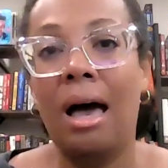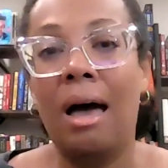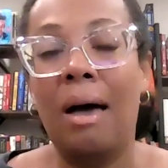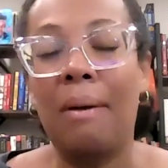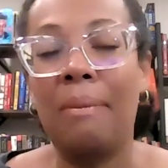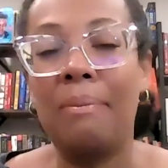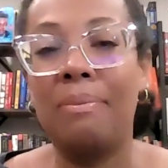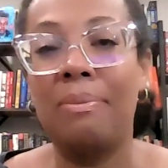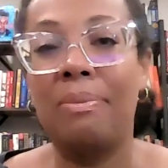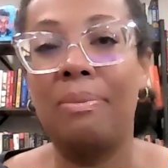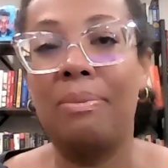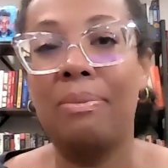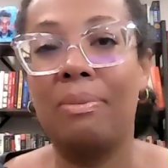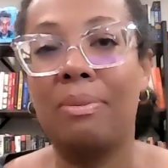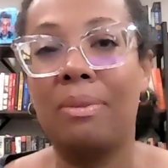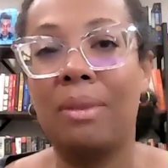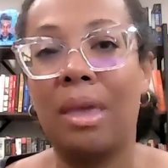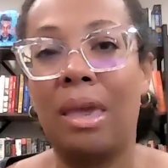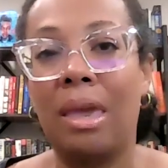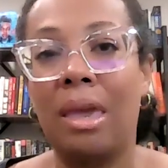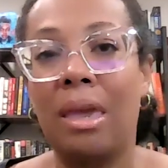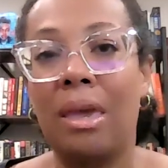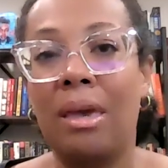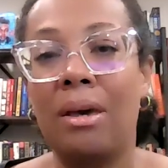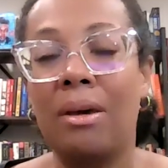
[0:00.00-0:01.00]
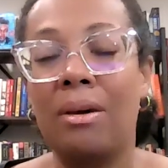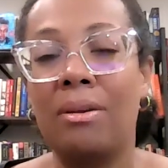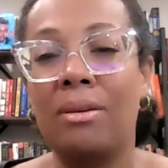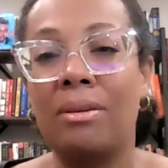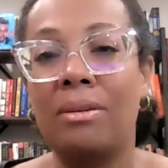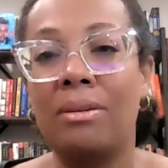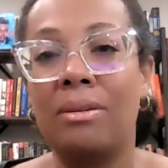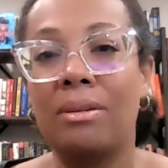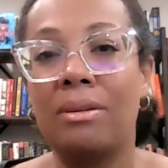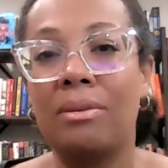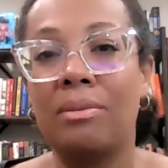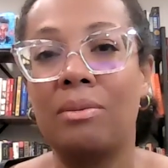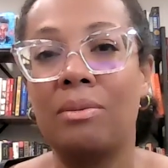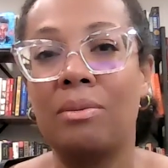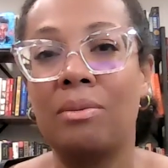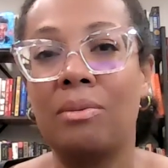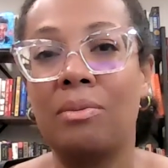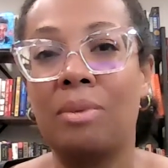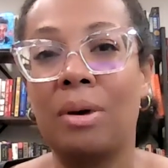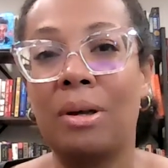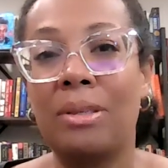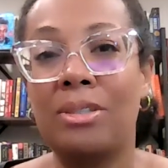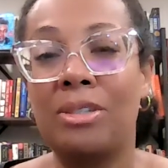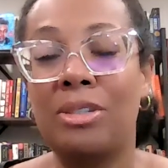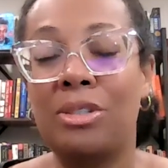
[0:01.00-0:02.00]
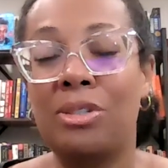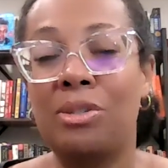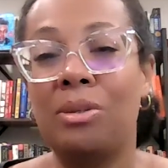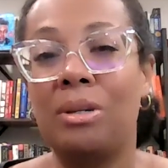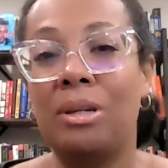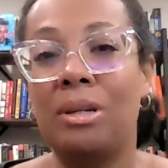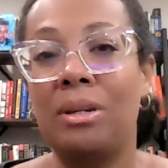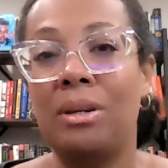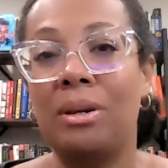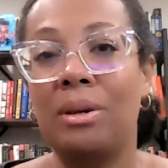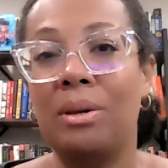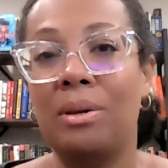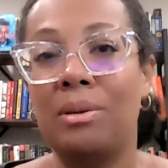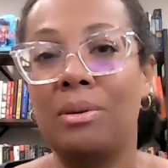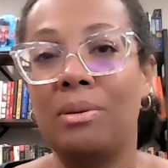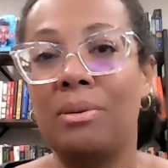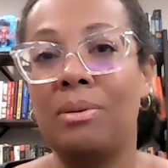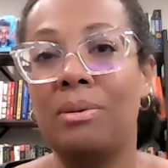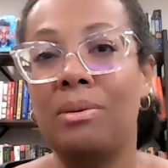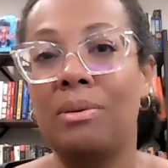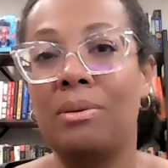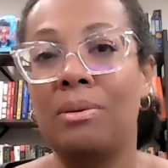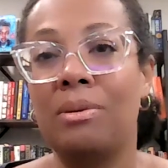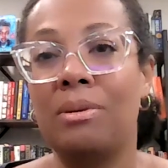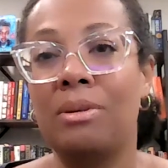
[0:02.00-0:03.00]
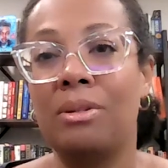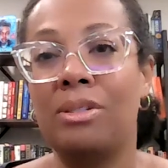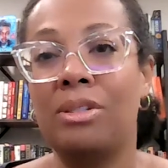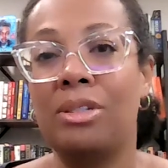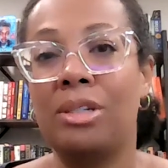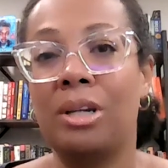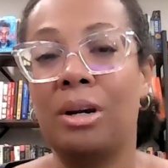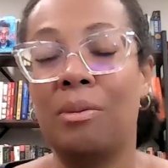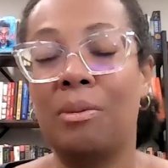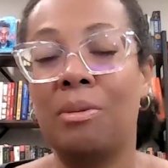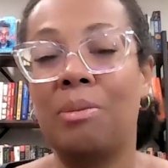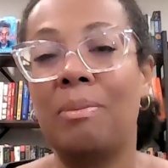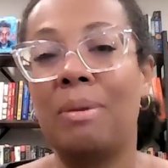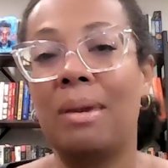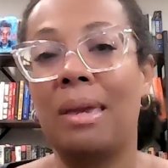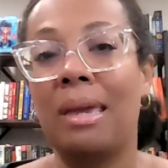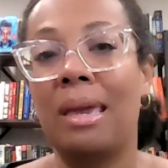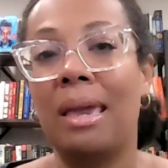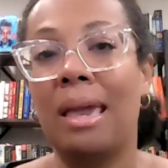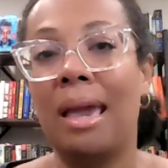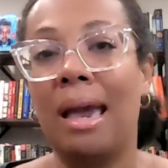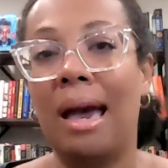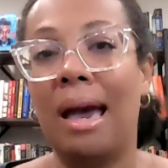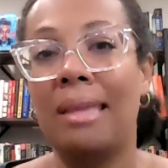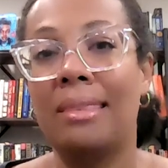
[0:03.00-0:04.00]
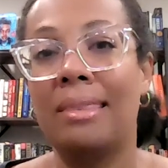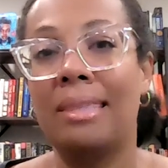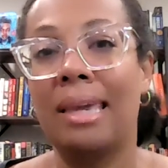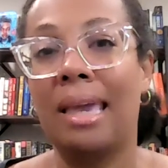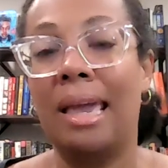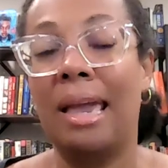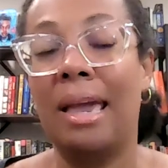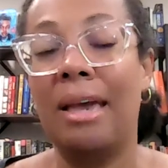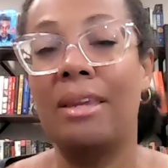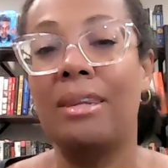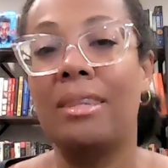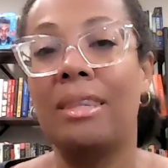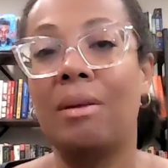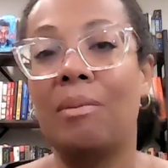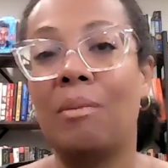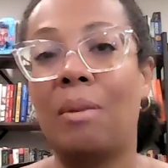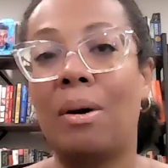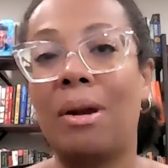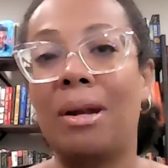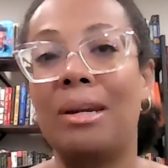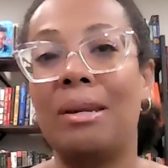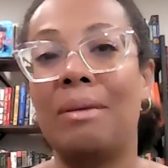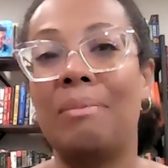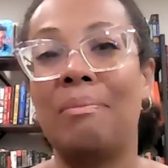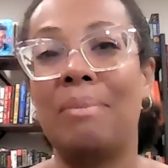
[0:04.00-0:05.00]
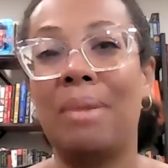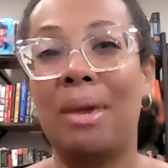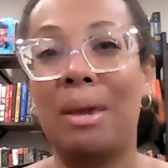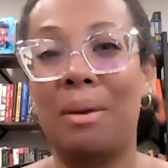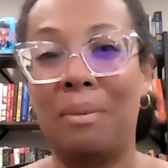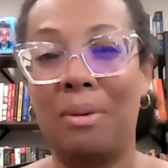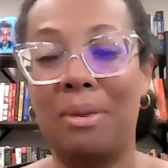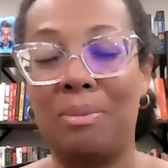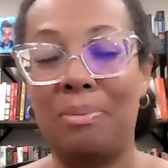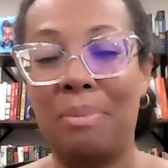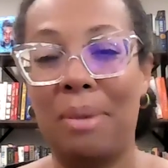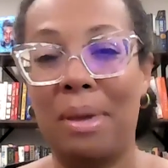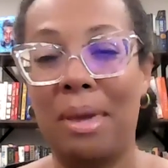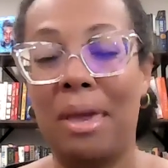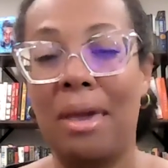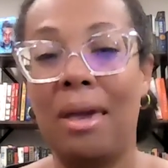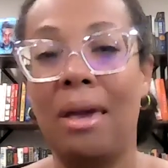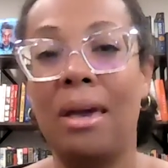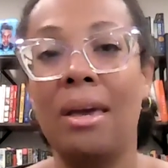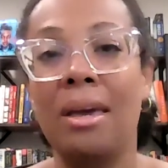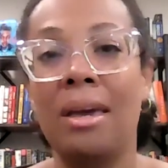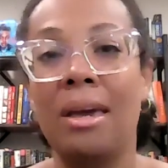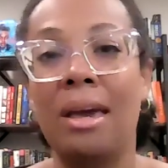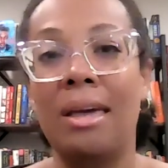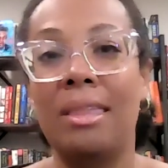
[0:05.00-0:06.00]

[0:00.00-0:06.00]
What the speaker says: and one student who shared with me at the end they wanted to meet with me